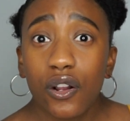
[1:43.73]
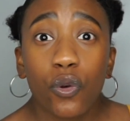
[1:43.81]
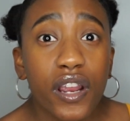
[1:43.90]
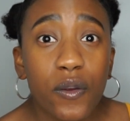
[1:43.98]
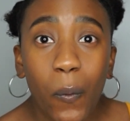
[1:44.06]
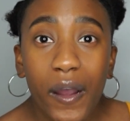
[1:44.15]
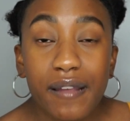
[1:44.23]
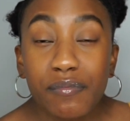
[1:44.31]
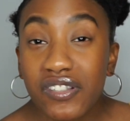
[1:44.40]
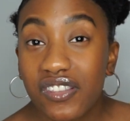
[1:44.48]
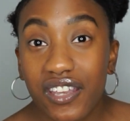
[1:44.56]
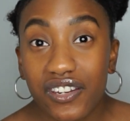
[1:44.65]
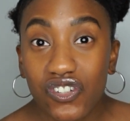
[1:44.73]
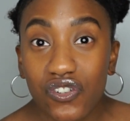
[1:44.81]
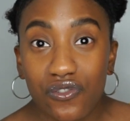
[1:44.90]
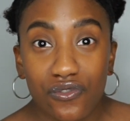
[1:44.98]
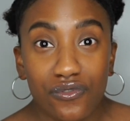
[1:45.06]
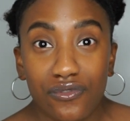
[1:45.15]
Great wipes, they
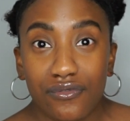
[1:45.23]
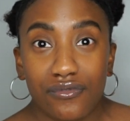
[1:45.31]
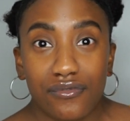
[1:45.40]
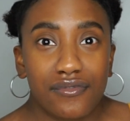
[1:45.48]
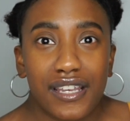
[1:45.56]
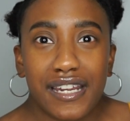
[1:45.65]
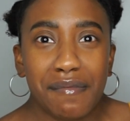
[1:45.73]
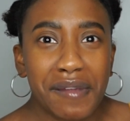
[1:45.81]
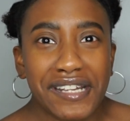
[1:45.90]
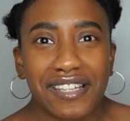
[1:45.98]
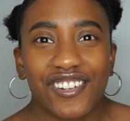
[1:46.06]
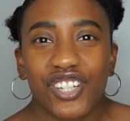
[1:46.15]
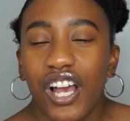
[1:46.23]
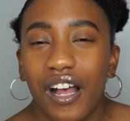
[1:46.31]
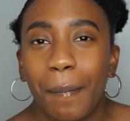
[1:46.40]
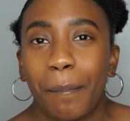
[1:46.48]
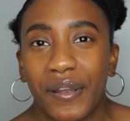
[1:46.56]
do an amazing job,